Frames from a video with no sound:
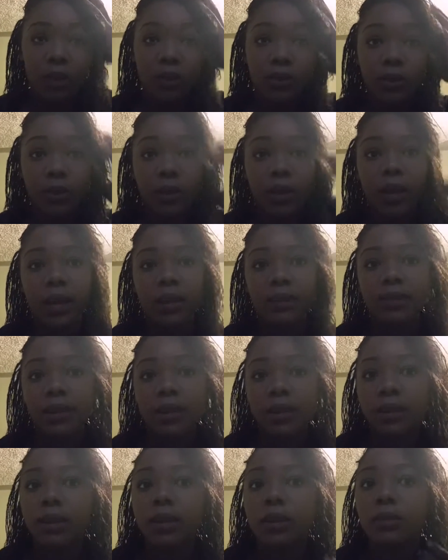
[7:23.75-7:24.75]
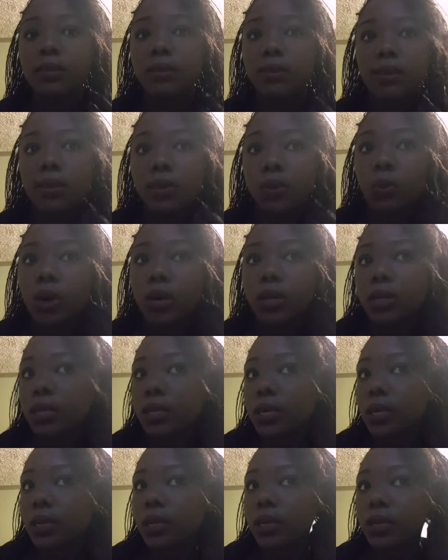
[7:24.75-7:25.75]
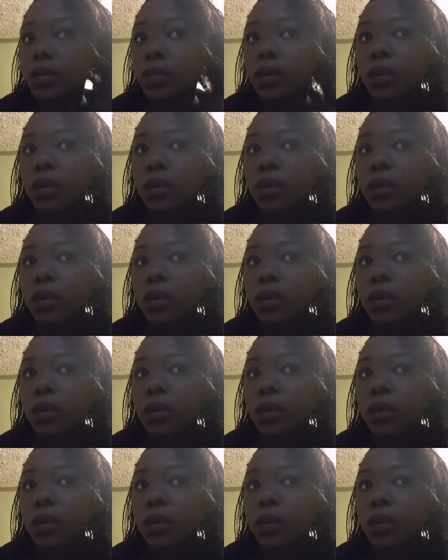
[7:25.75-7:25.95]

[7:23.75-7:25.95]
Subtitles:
so you guys can see what it